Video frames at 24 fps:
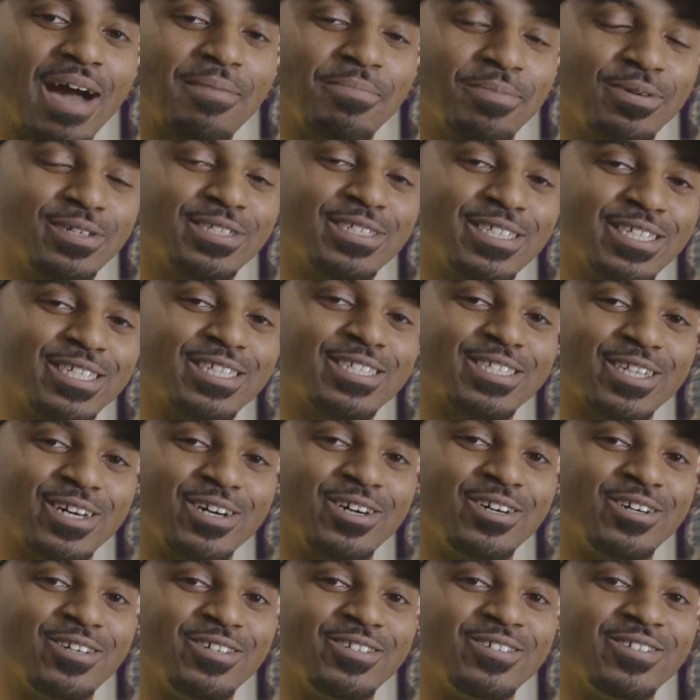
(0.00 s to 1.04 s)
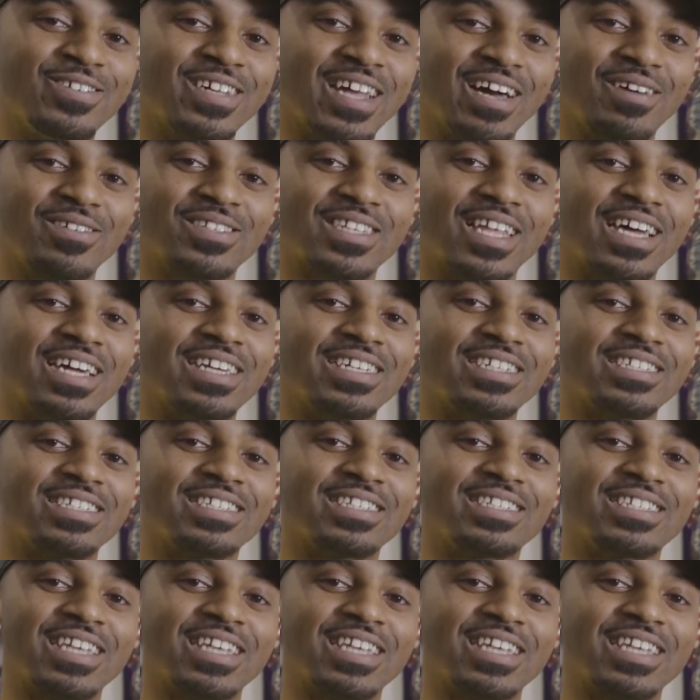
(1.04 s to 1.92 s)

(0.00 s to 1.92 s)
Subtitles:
put this on, I was like,